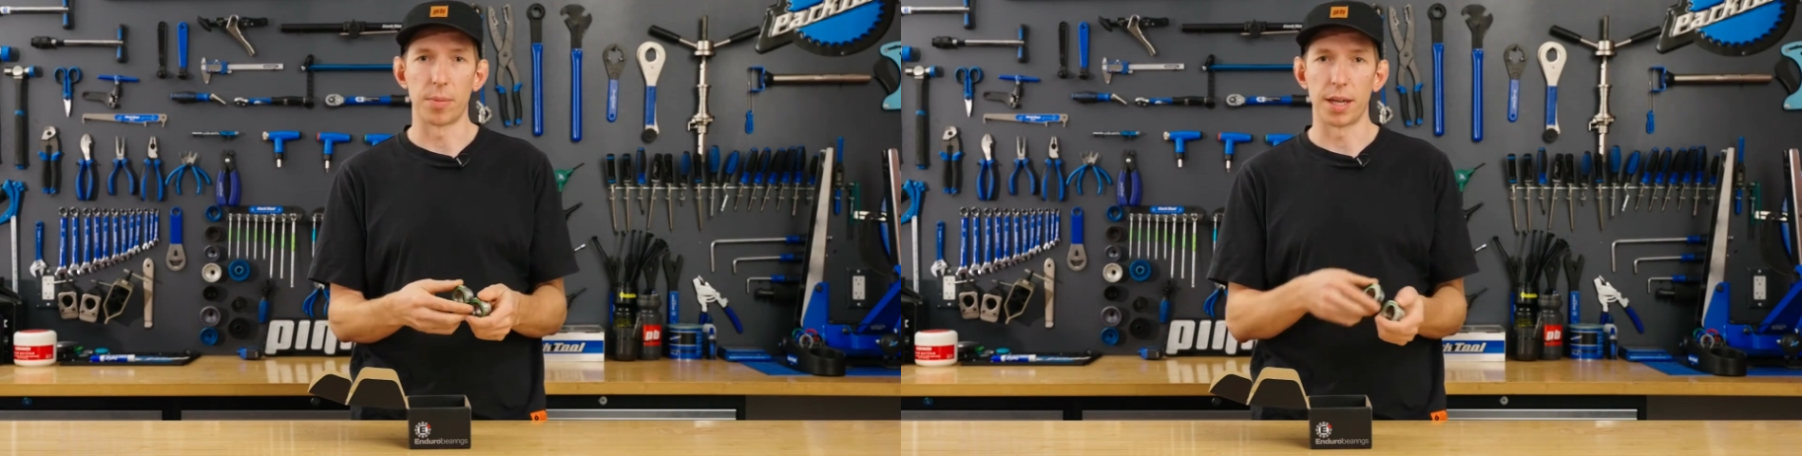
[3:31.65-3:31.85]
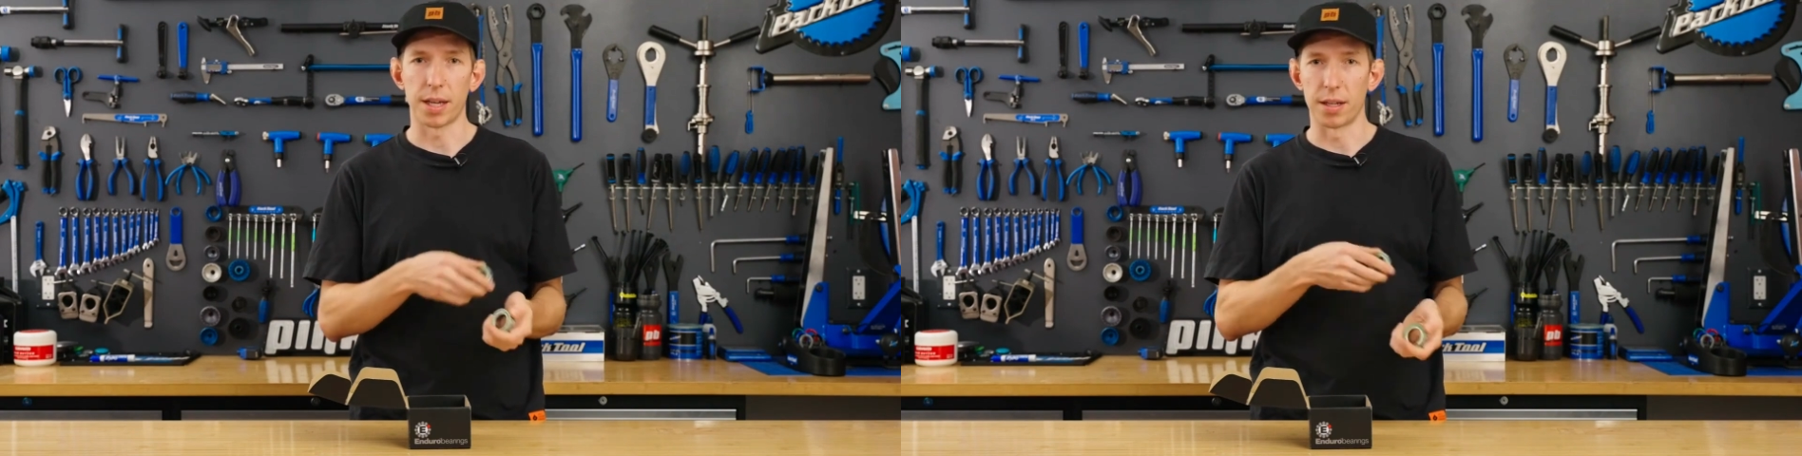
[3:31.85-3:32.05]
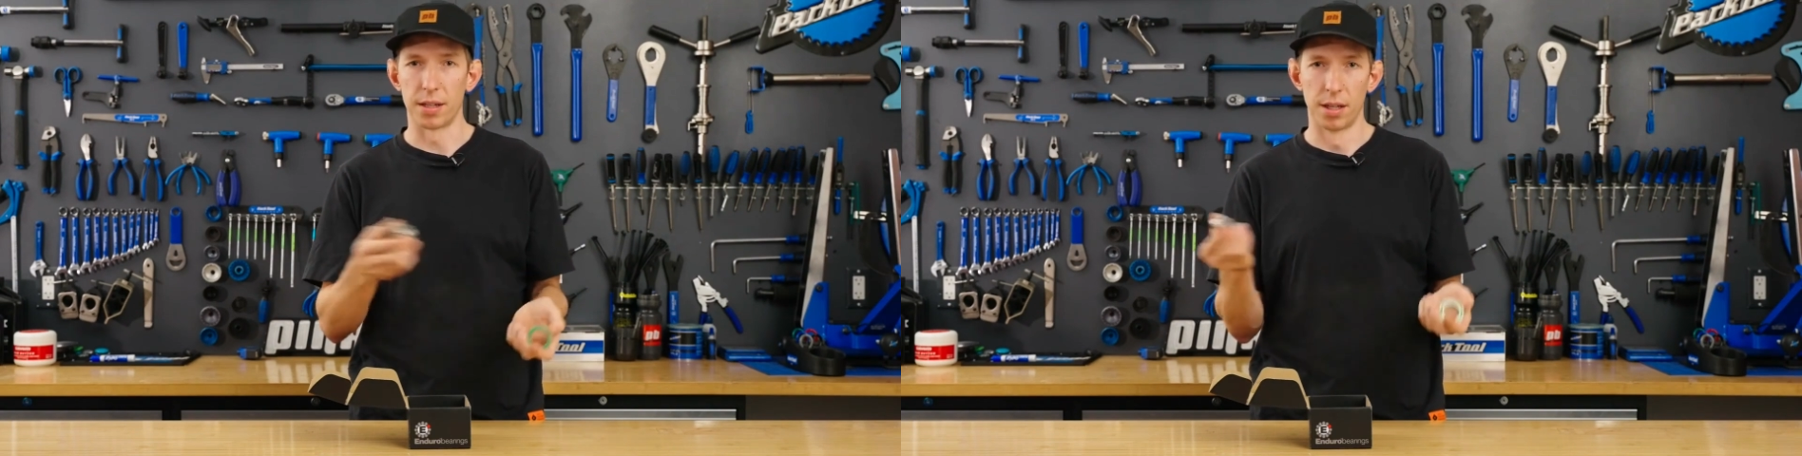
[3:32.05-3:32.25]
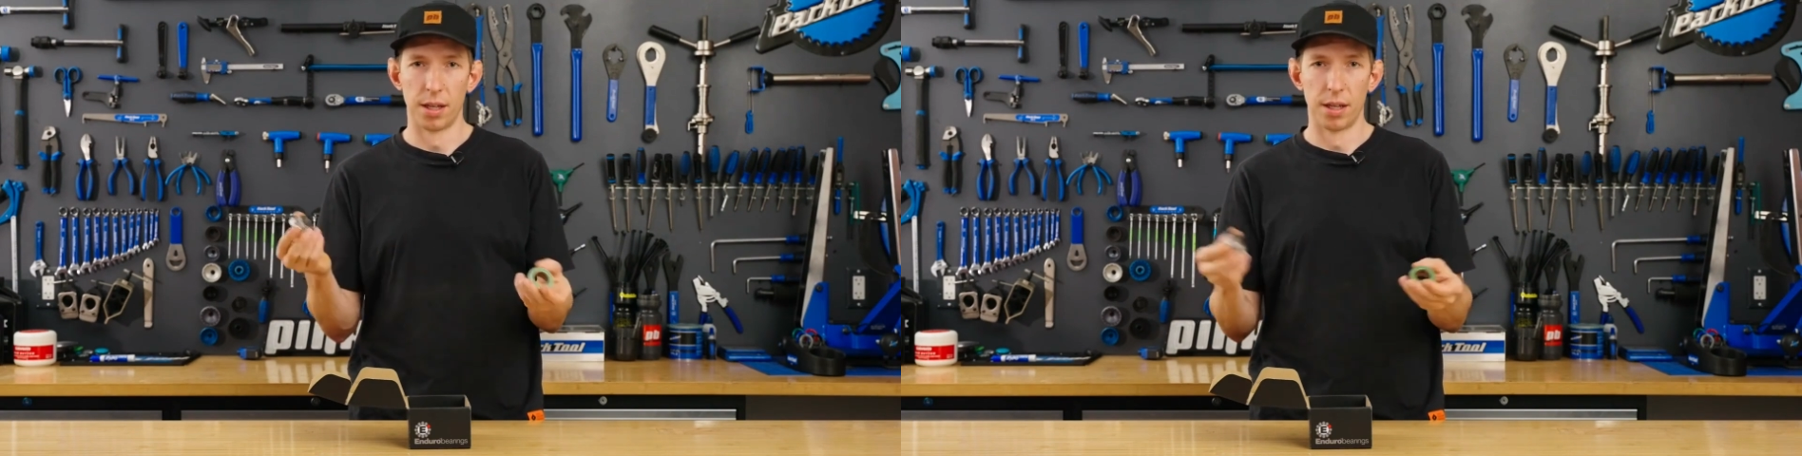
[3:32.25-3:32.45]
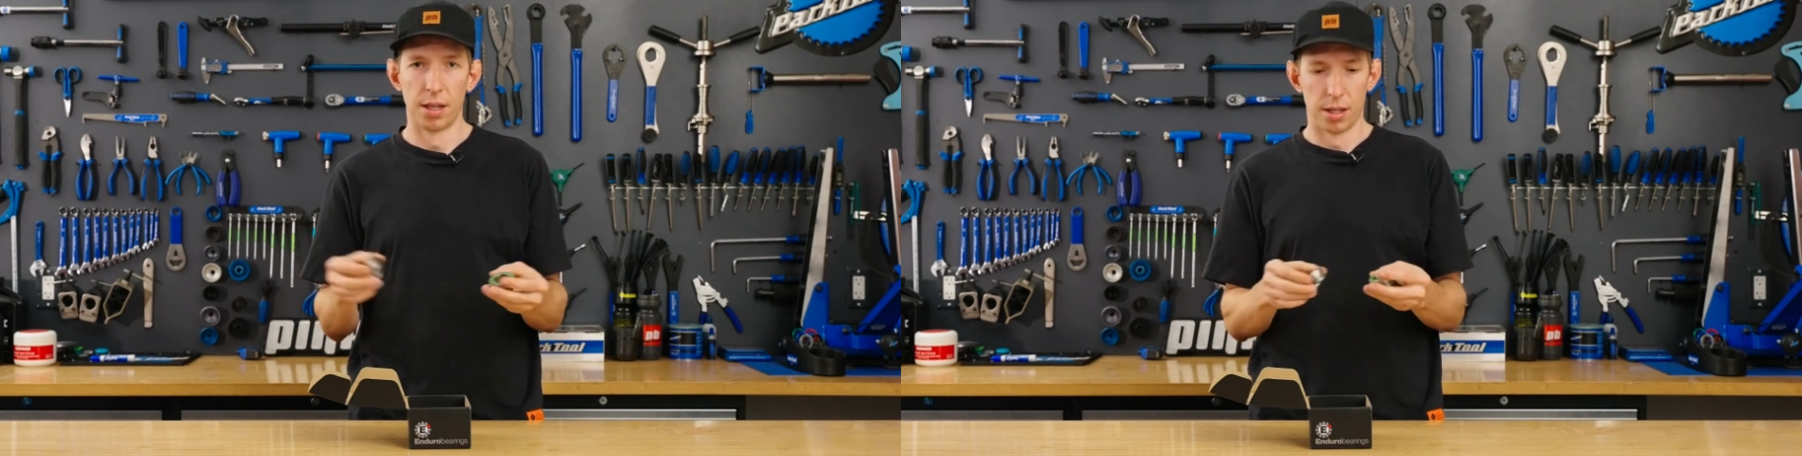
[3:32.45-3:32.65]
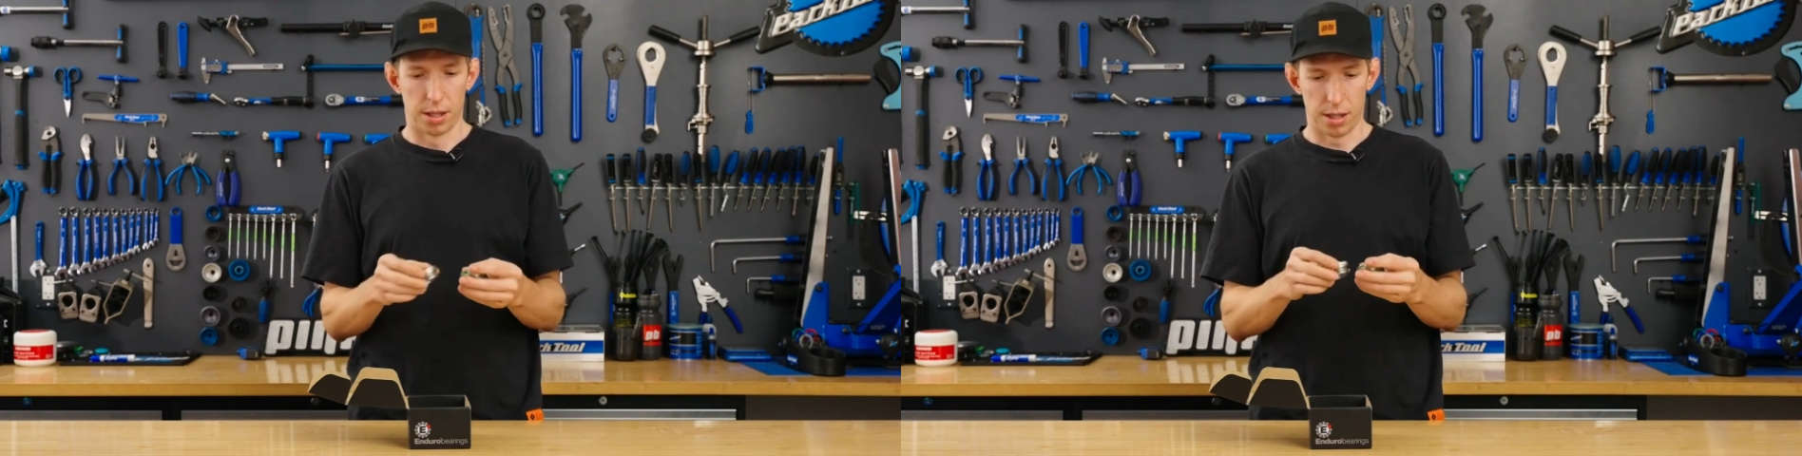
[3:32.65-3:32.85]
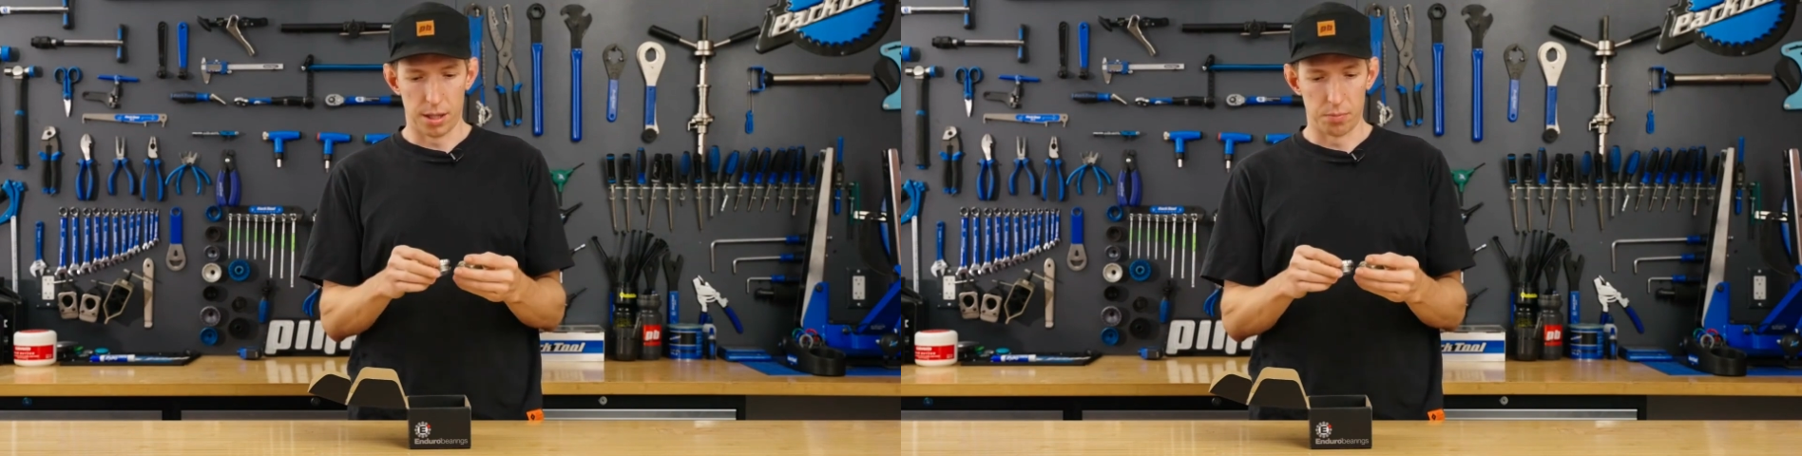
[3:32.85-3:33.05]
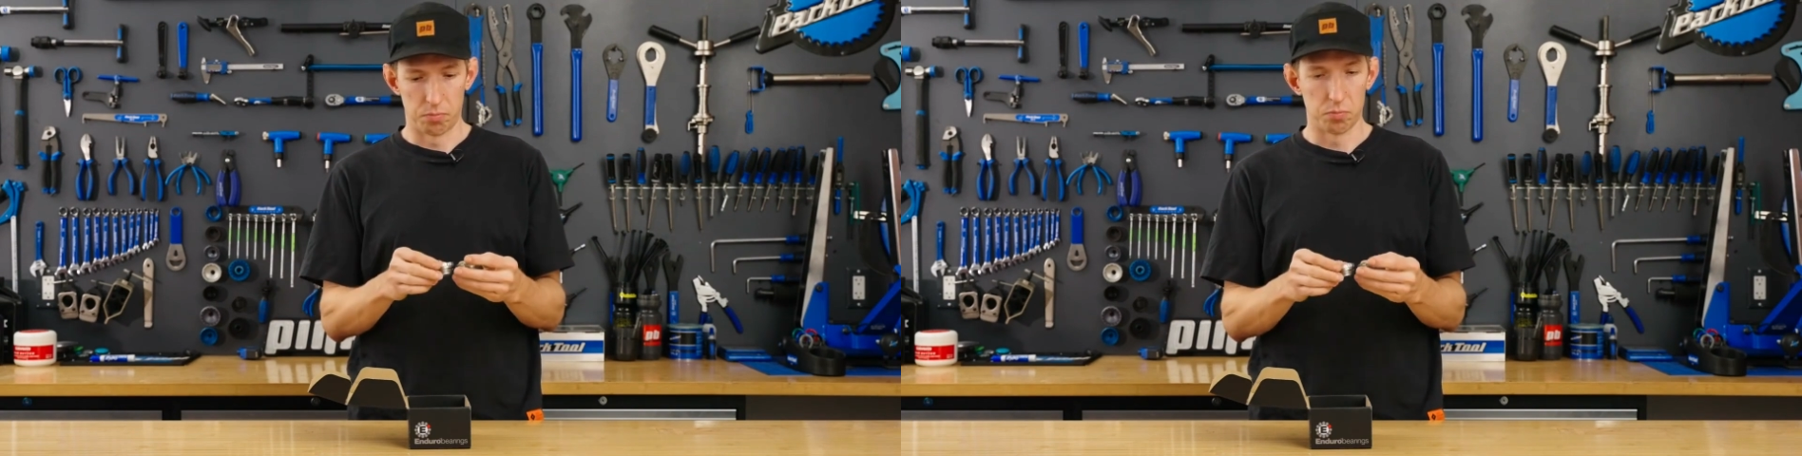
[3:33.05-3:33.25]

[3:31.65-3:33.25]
bike and